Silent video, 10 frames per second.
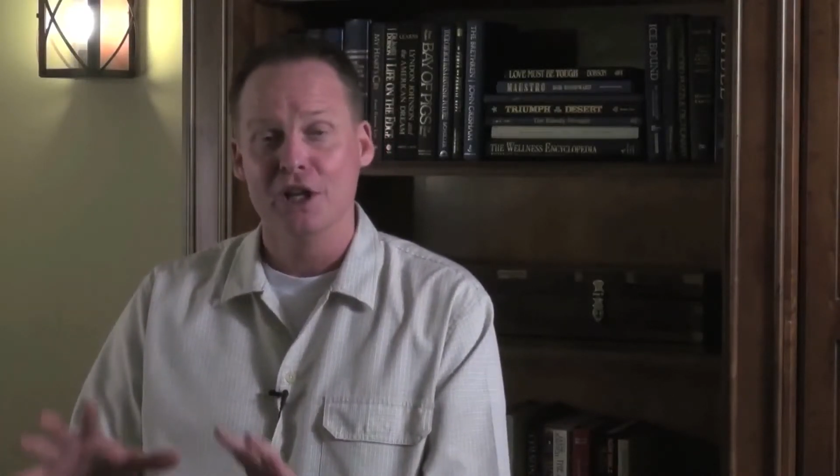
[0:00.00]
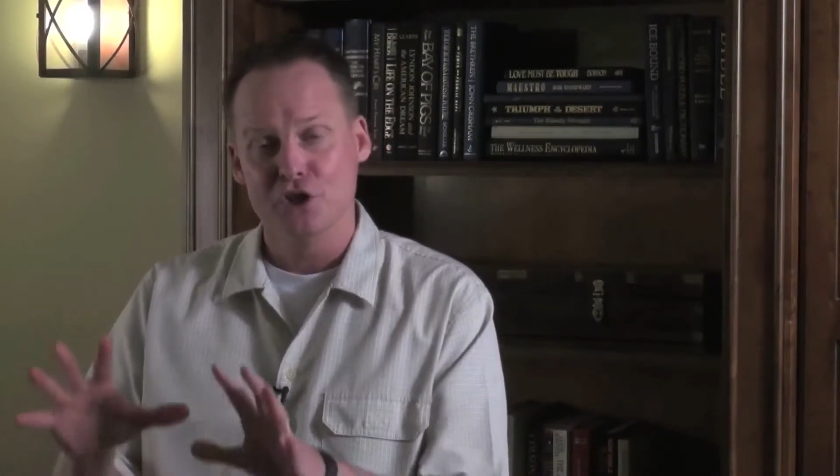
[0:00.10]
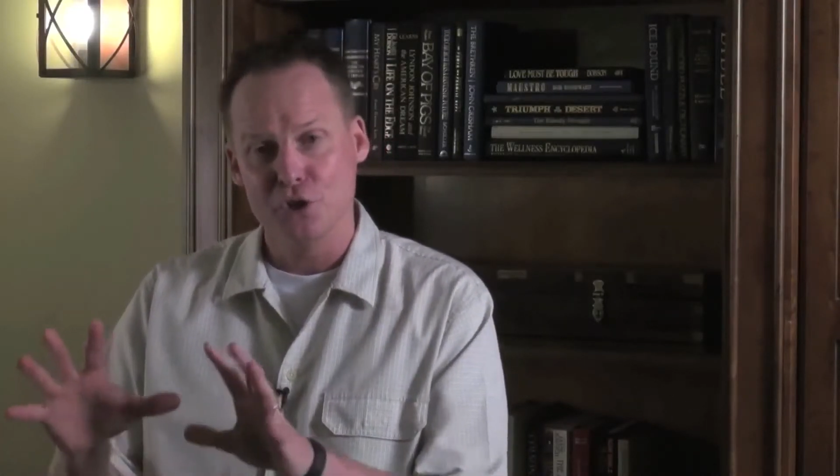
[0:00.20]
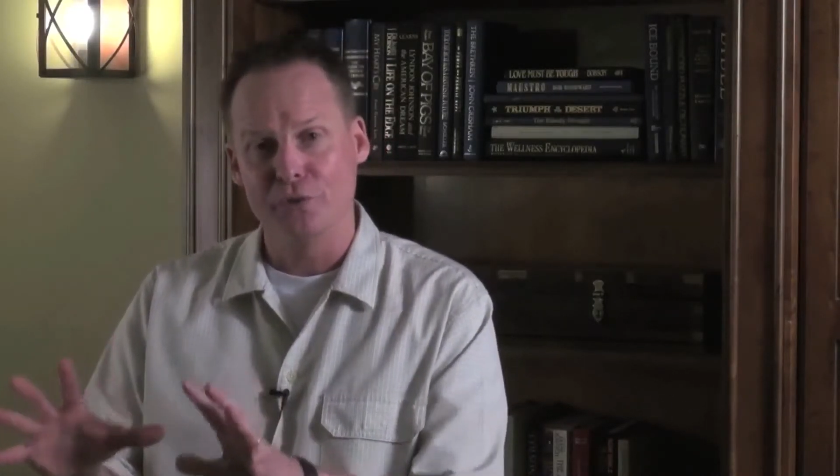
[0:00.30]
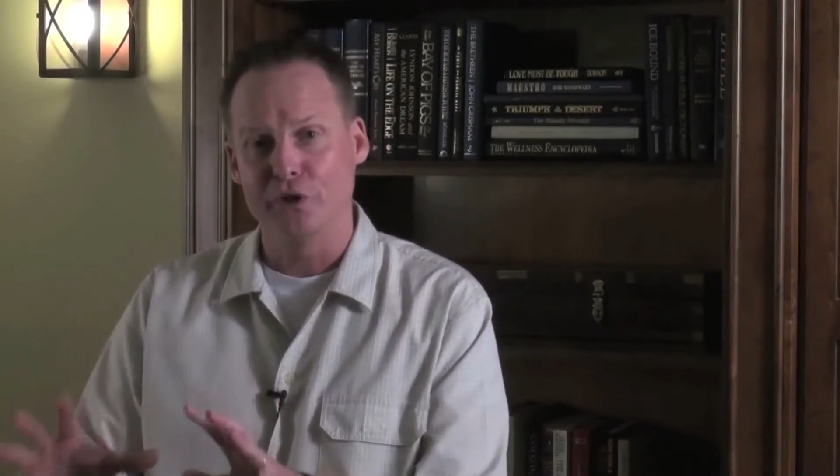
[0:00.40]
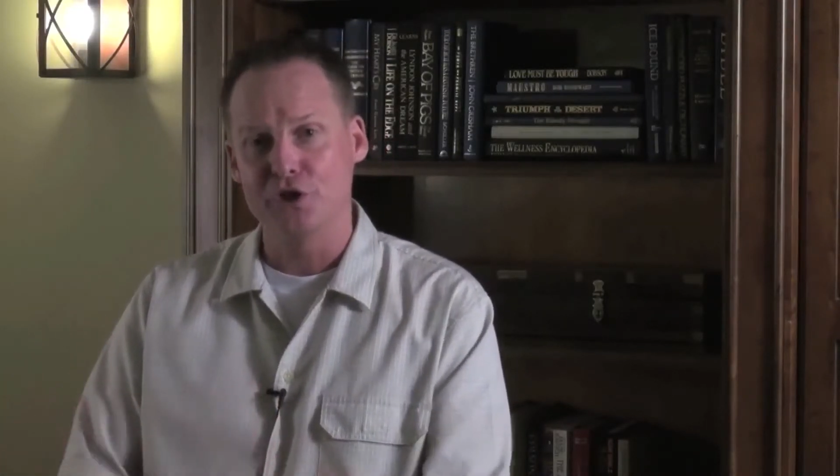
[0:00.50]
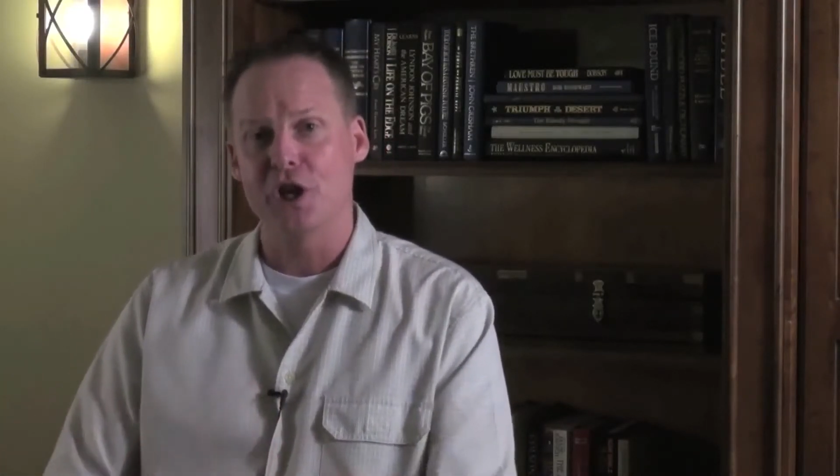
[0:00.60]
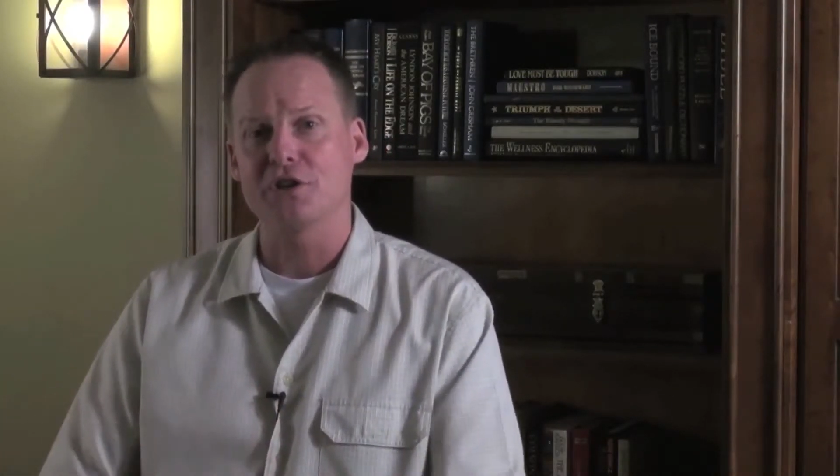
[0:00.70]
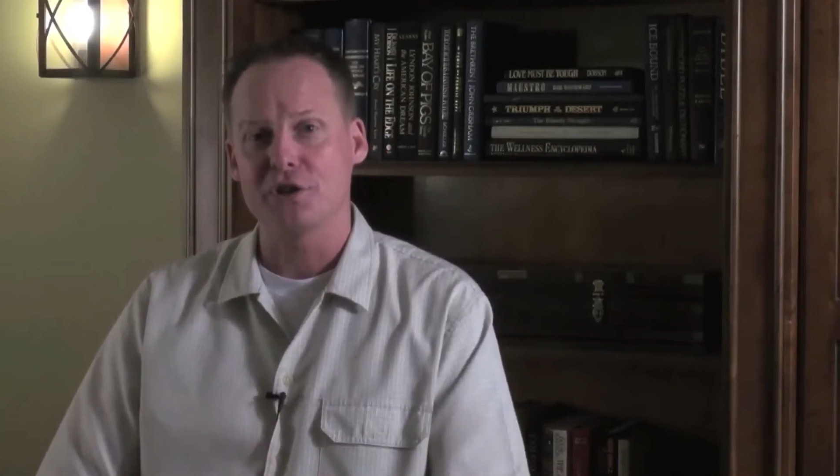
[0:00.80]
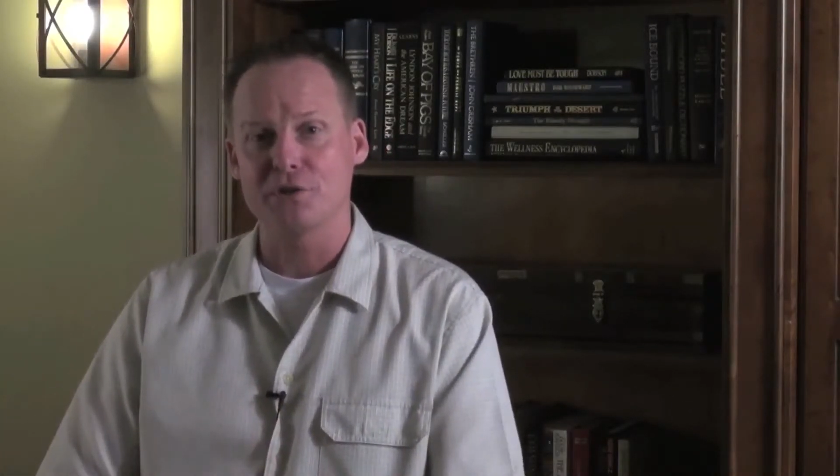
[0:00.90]
Juvenile
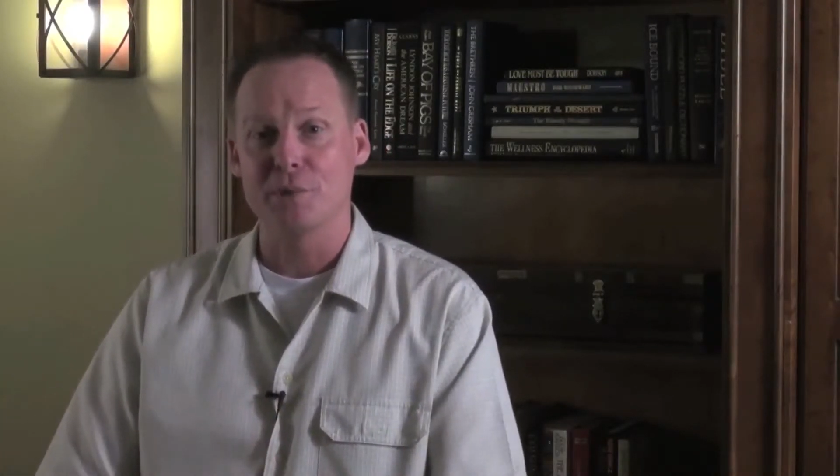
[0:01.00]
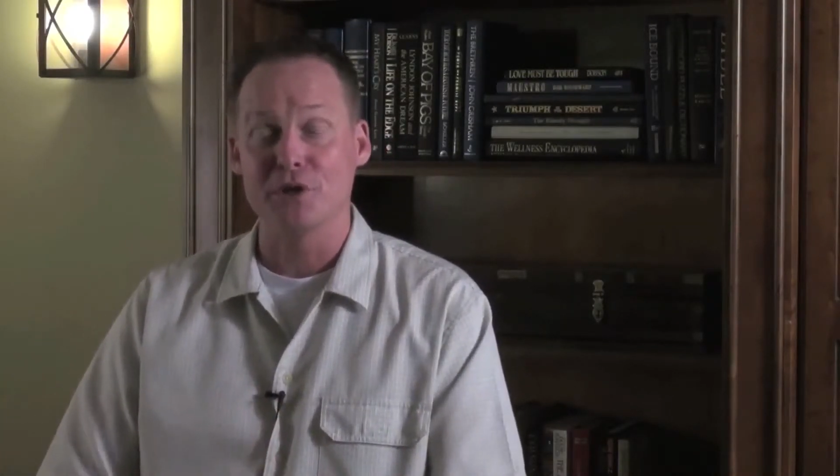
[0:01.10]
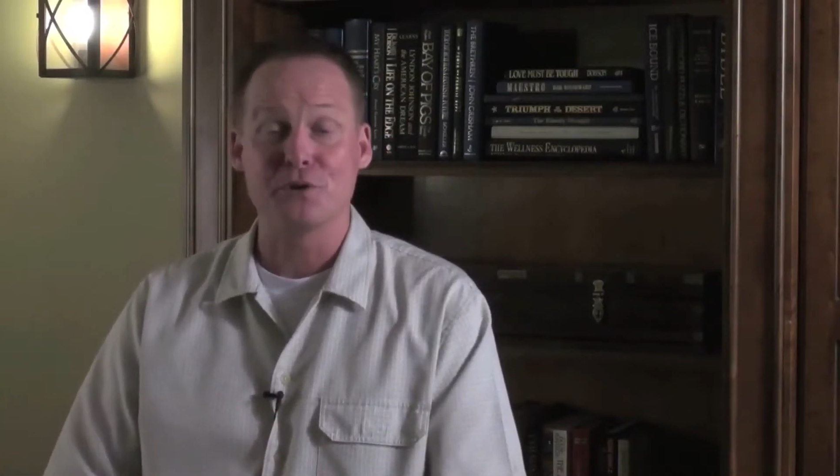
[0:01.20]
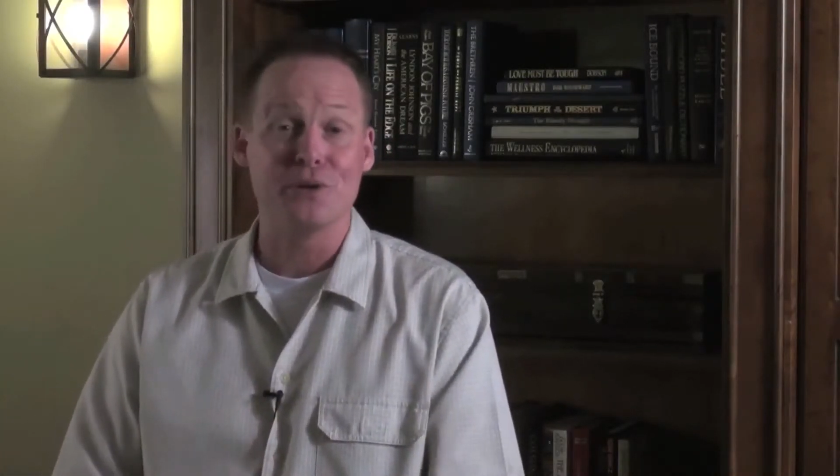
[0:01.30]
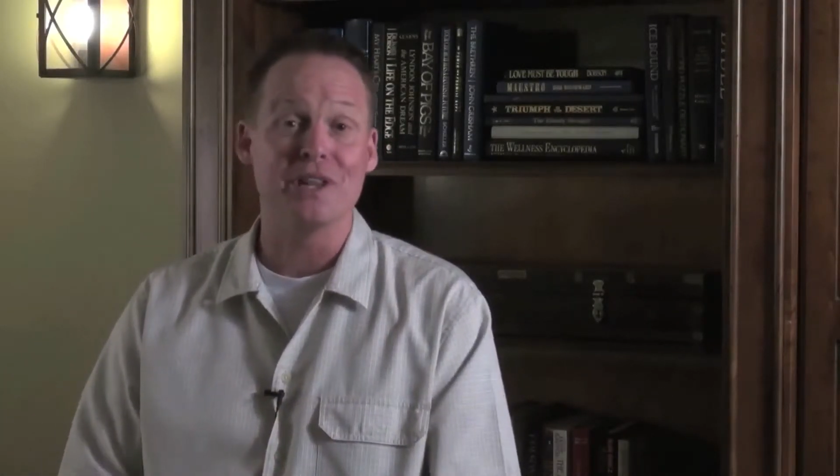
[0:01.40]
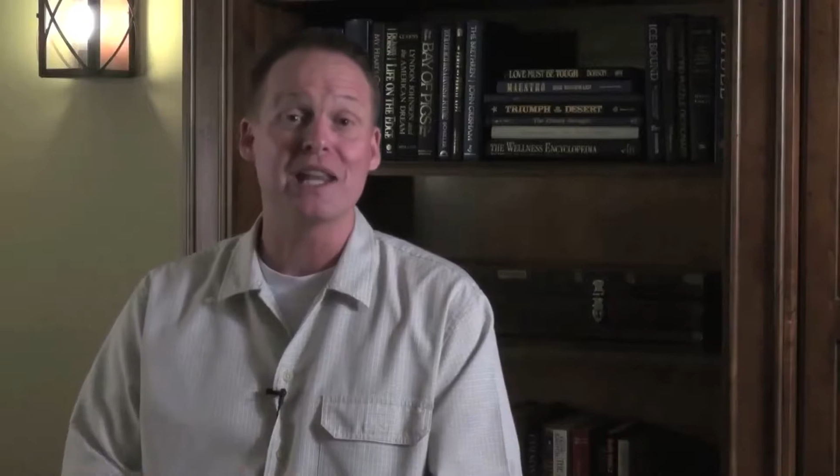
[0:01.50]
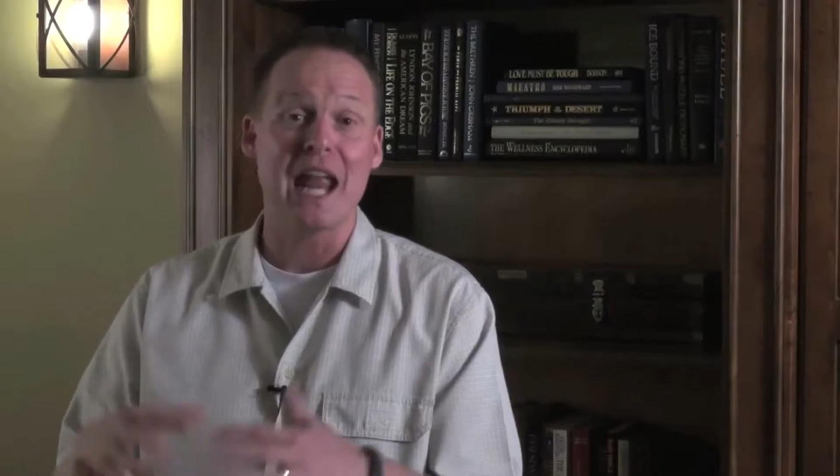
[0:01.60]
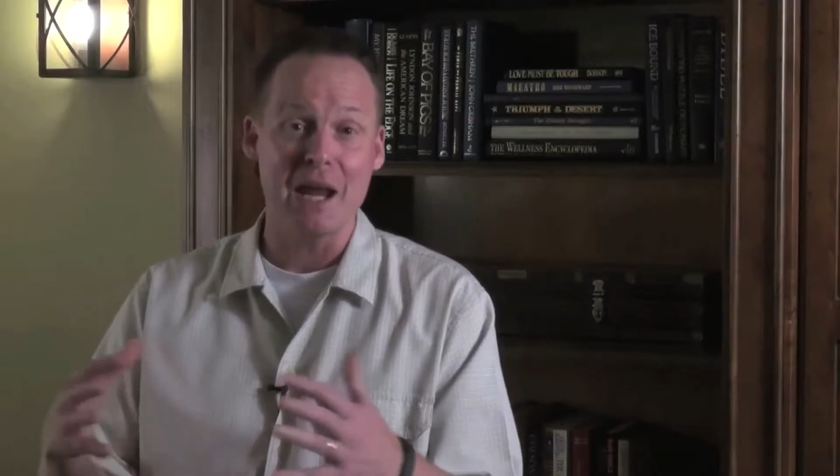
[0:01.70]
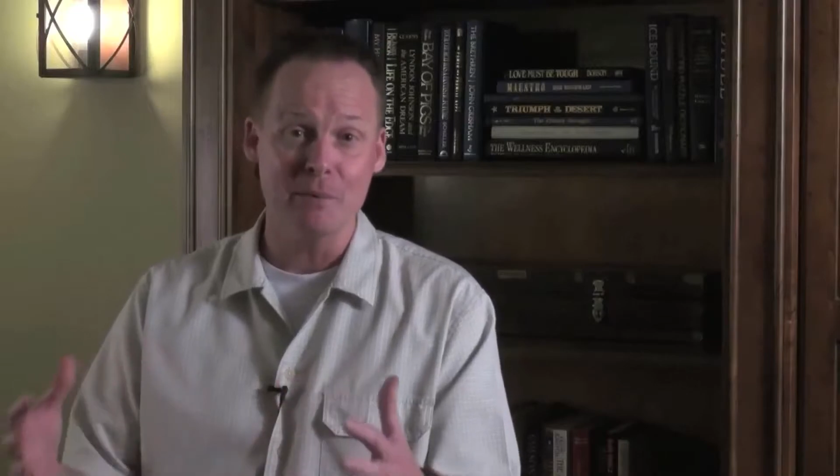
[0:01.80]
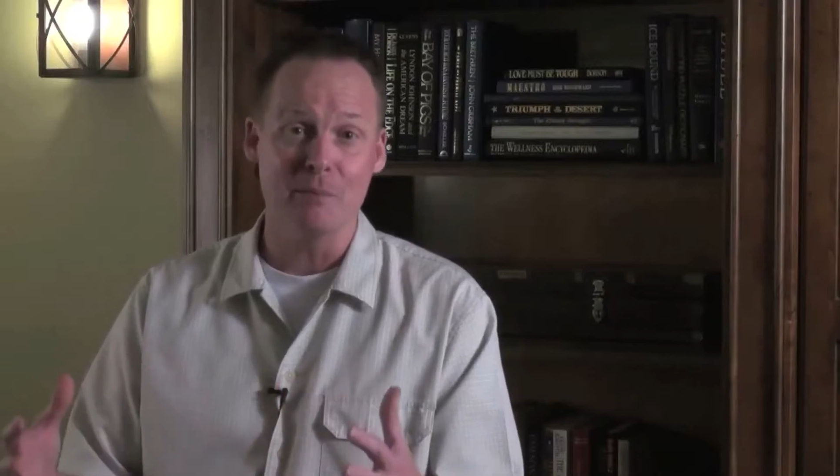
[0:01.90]
Justice Ministry that
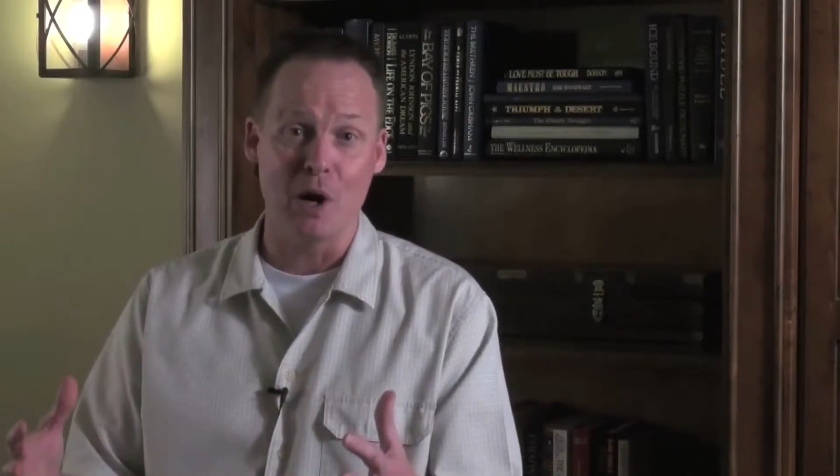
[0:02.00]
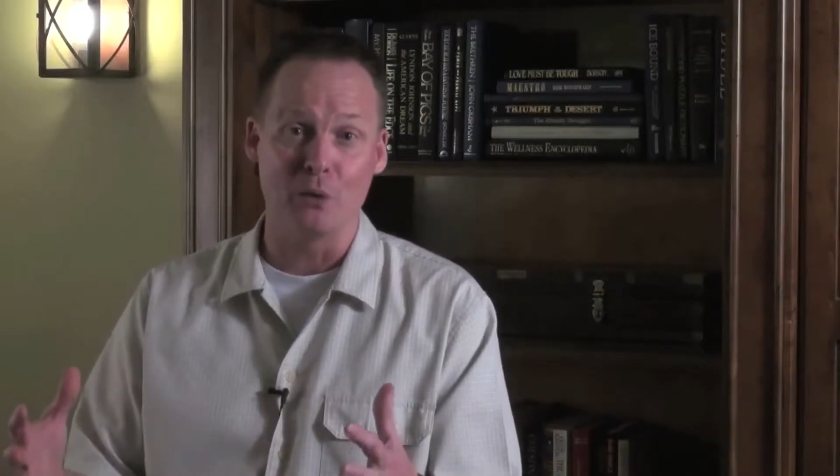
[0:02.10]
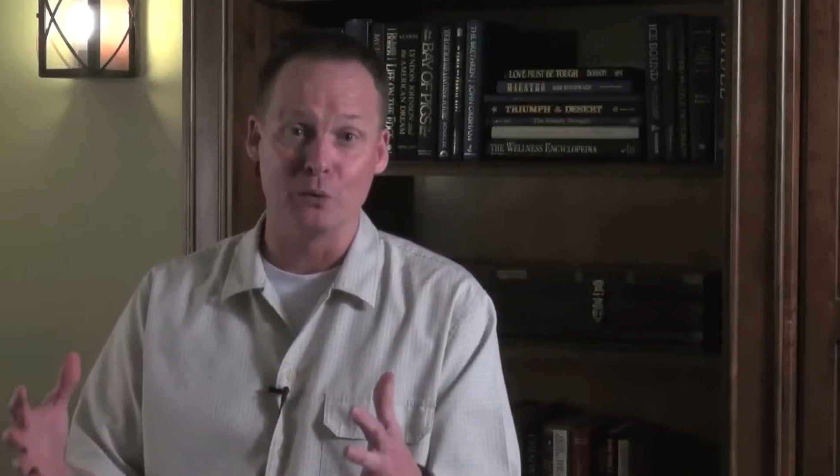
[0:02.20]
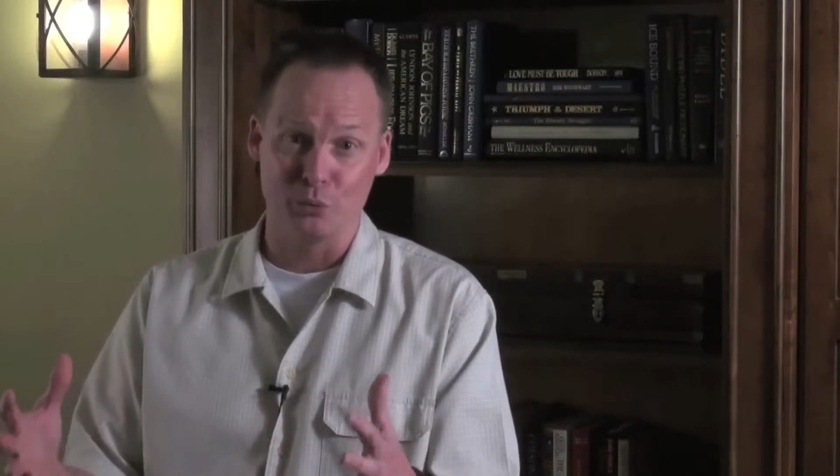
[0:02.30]
came about